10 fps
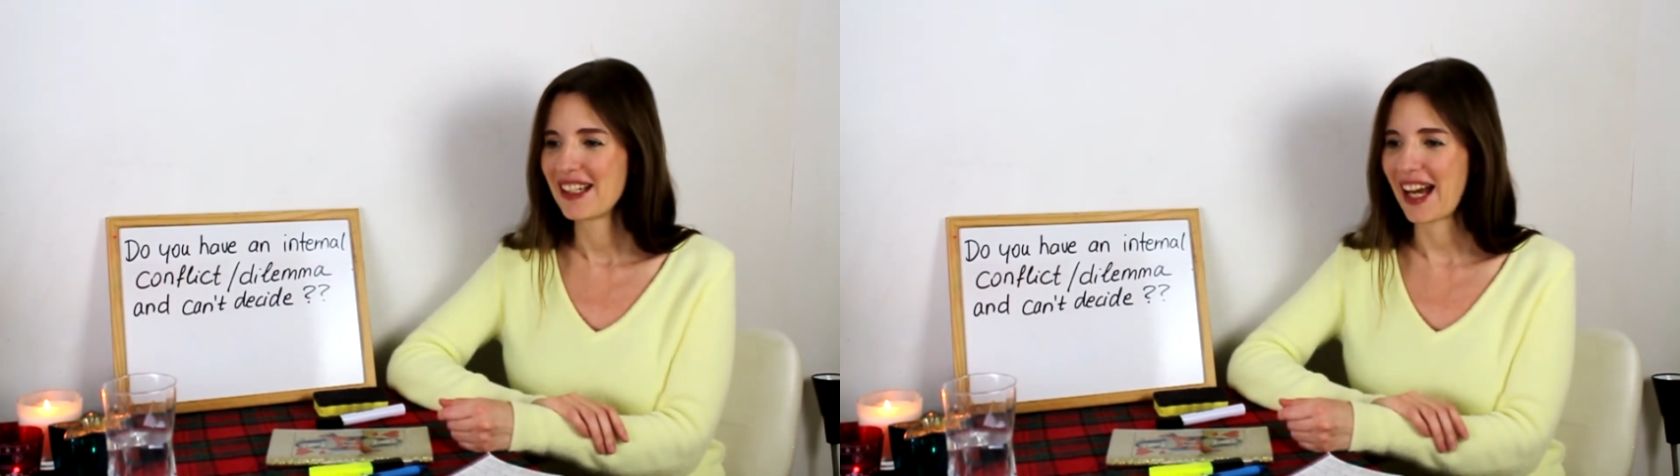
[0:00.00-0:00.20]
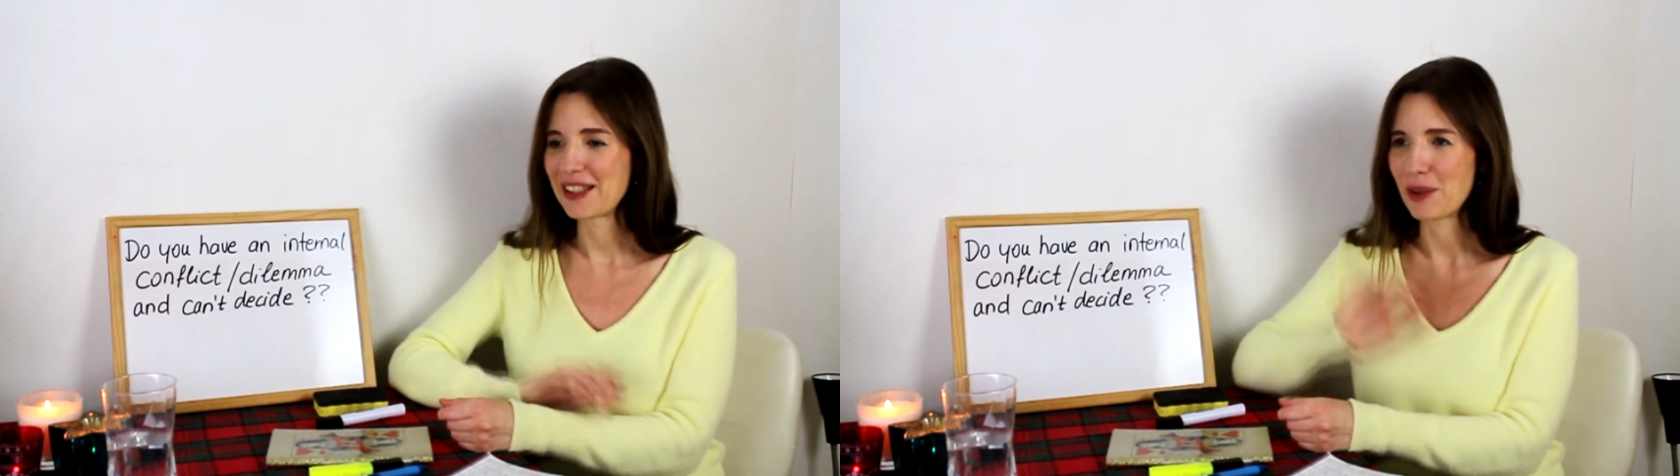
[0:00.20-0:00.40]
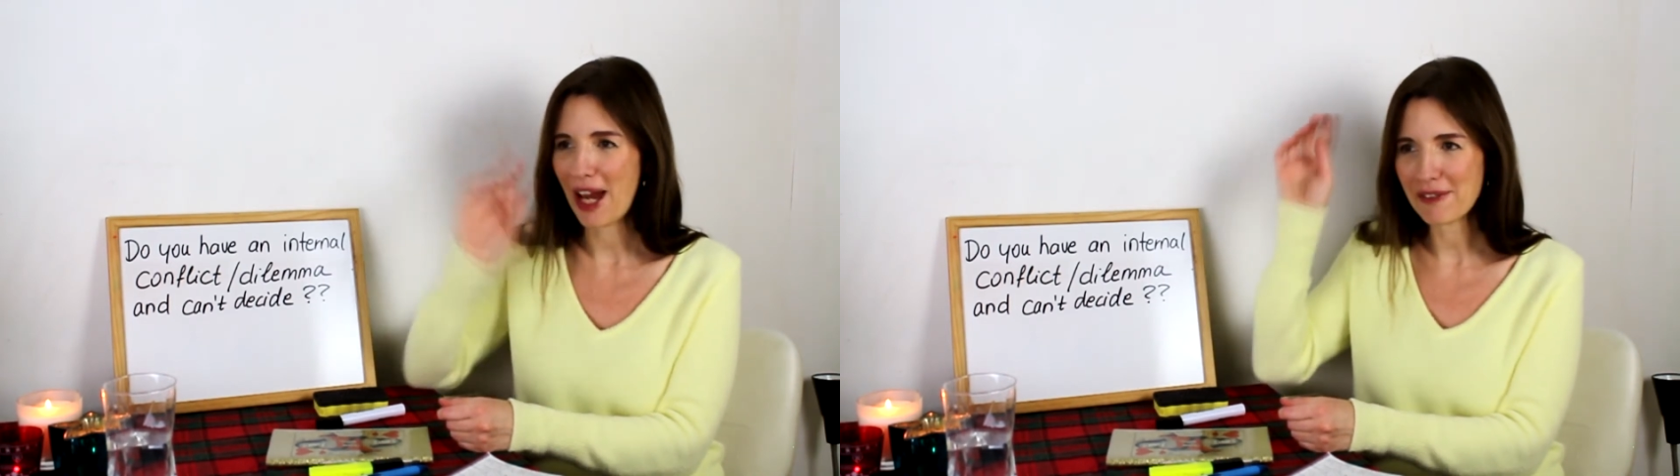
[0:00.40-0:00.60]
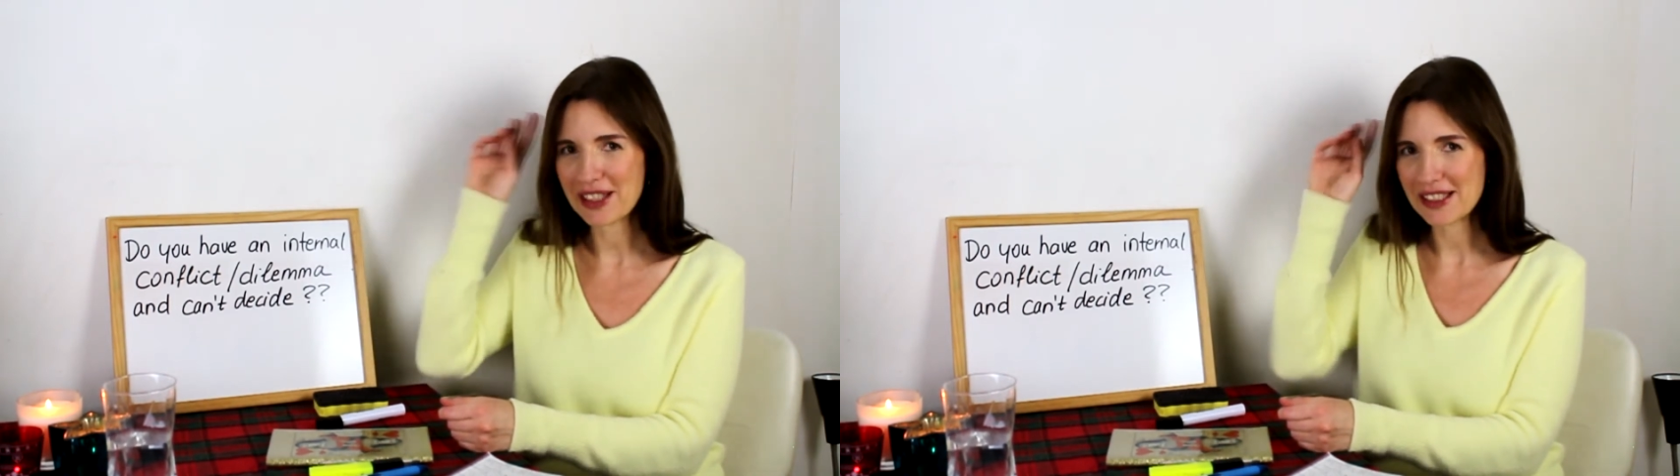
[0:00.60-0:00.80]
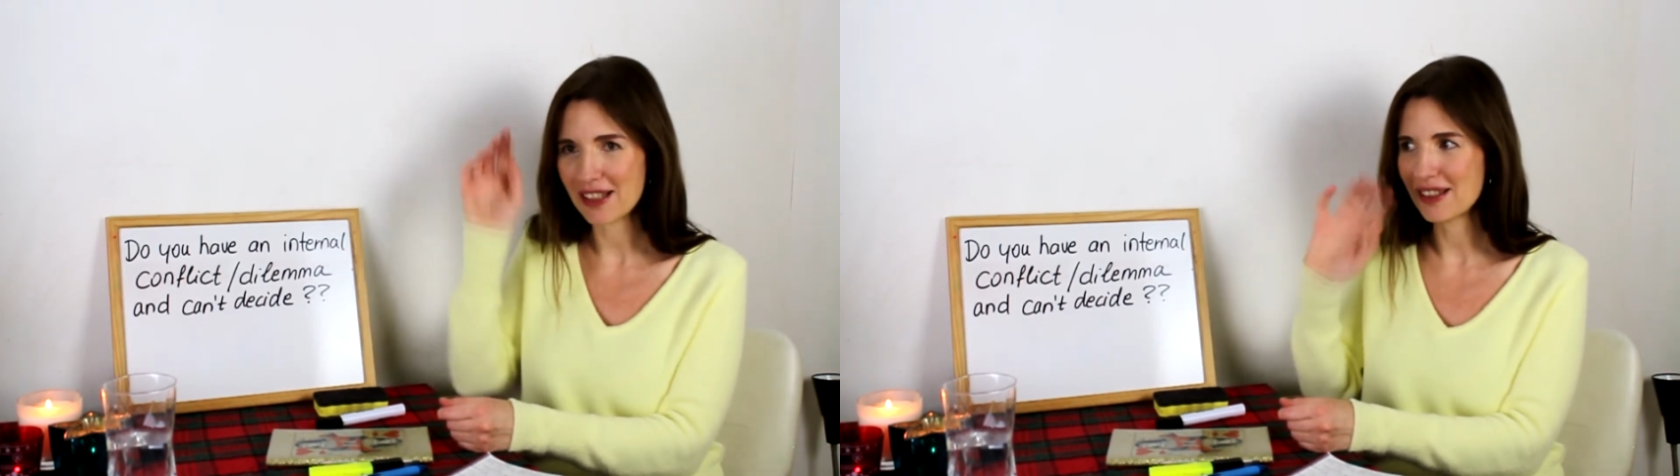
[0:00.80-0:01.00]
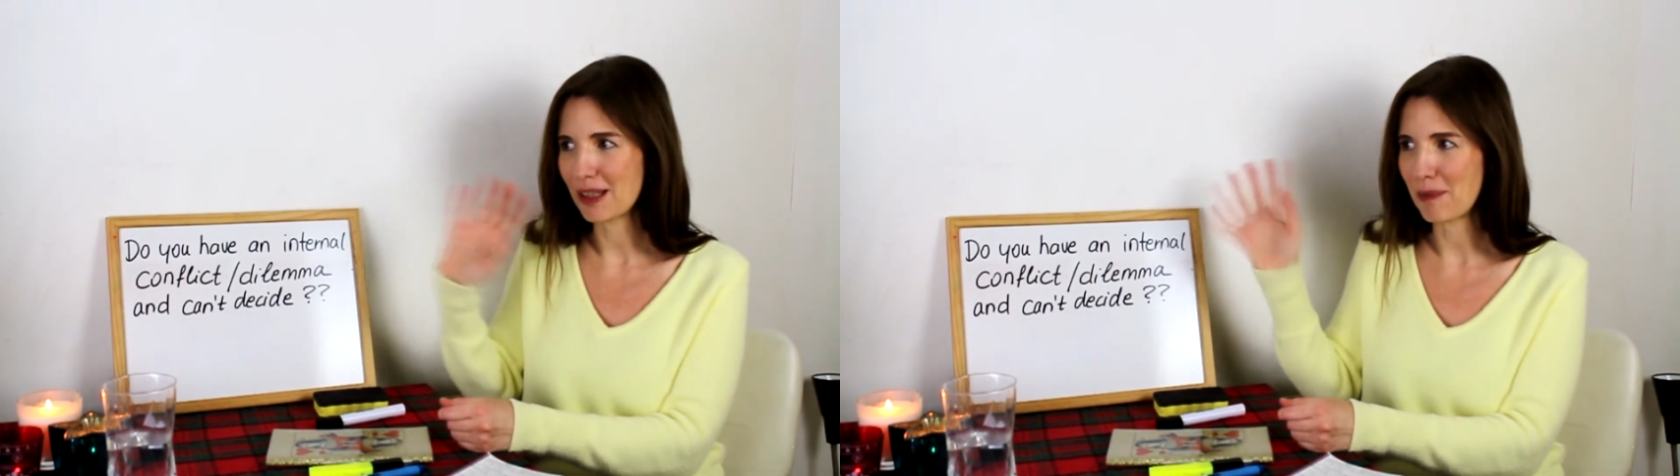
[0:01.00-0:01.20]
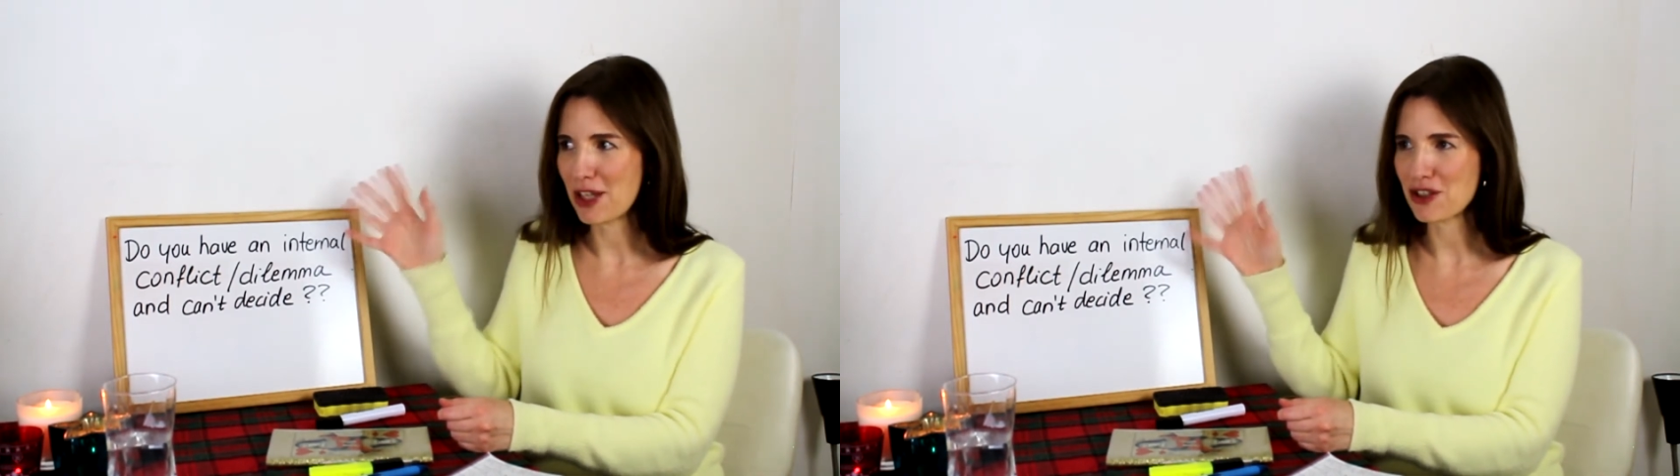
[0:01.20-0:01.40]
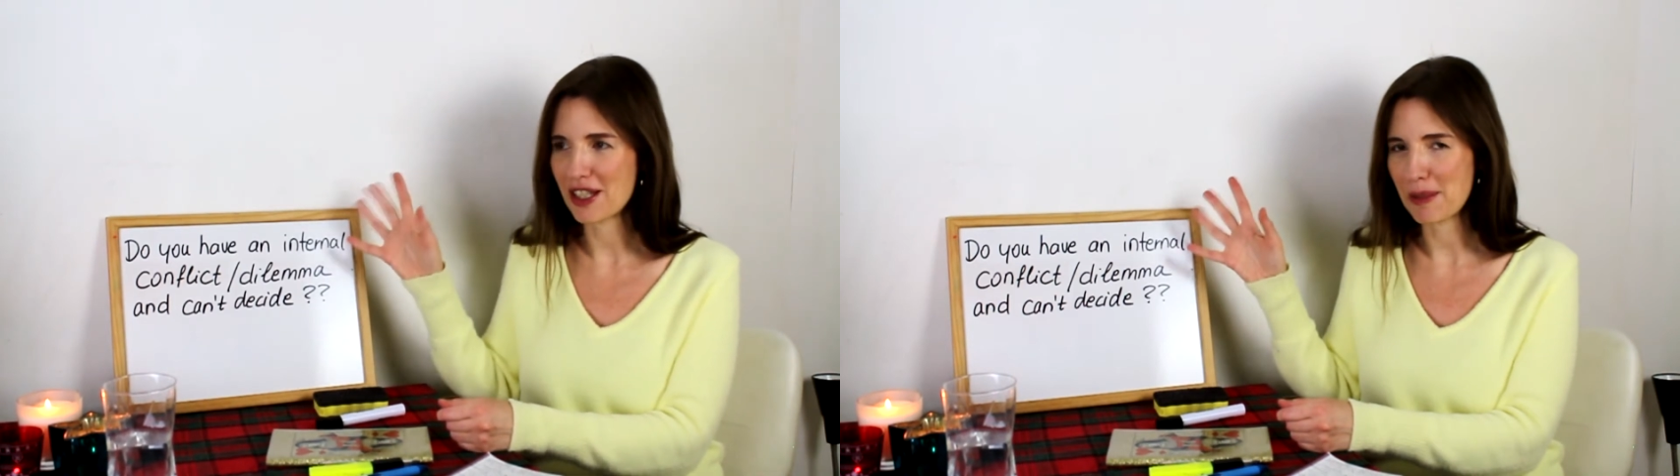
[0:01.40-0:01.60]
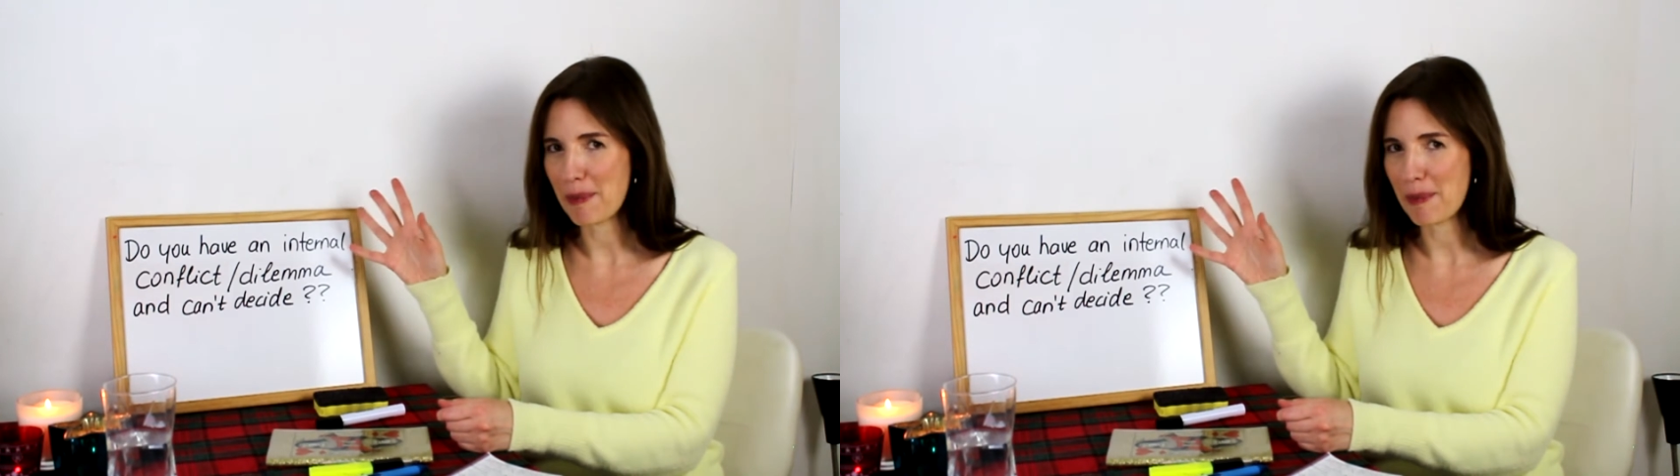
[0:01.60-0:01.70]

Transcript: and you have this other imaginary